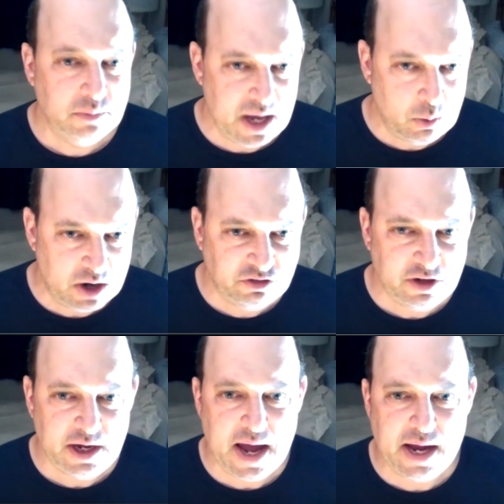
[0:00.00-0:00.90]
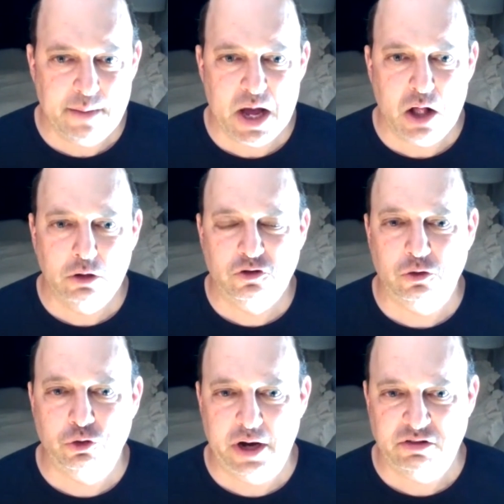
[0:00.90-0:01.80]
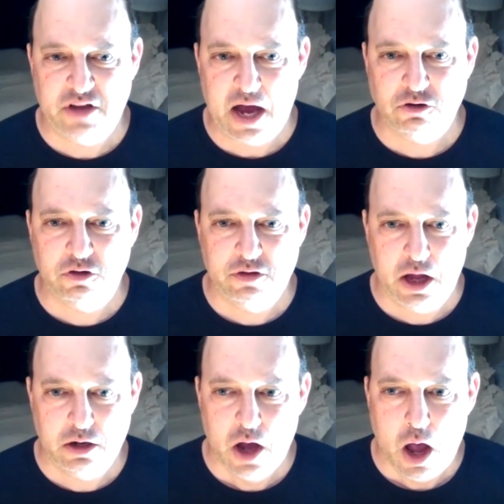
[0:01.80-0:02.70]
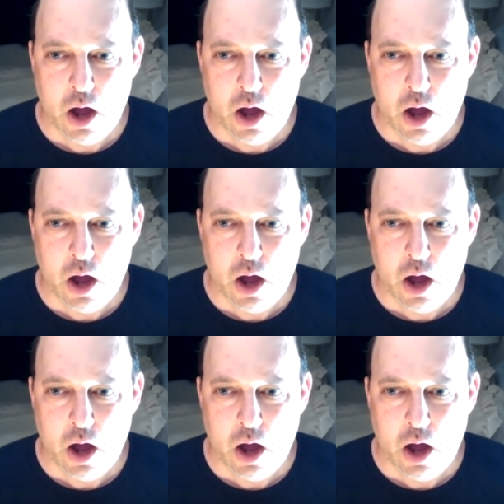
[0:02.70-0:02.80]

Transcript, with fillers: K Y C, A M L, to transactions that